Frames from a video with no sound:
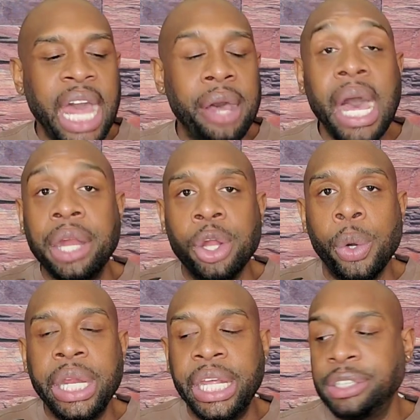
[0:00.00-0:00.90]
Now I
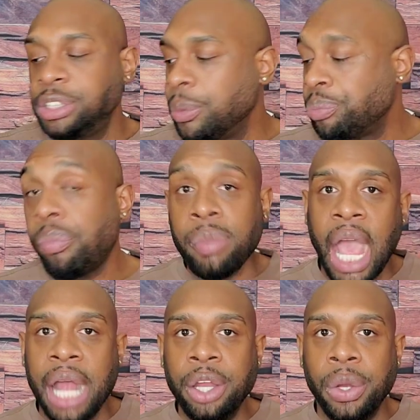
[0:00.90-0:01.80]
know it is.
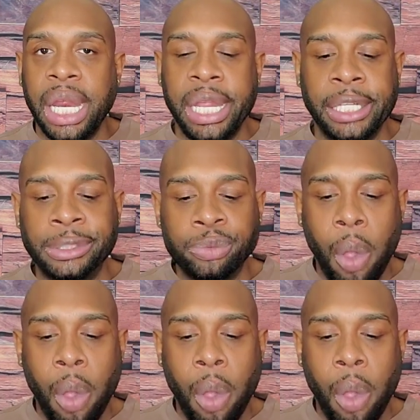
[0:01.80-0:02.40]
I know that is.